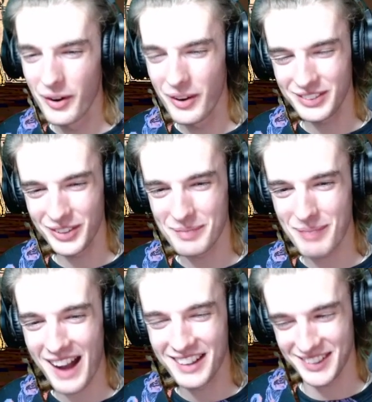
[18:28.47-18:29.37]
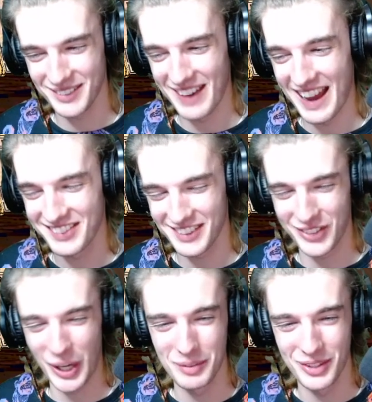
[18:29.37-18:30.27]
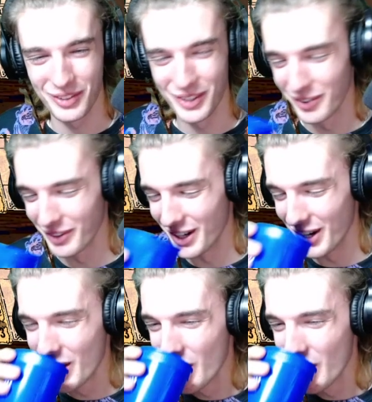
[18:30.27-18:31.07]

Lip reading: We do a boxing match to determine the real winner.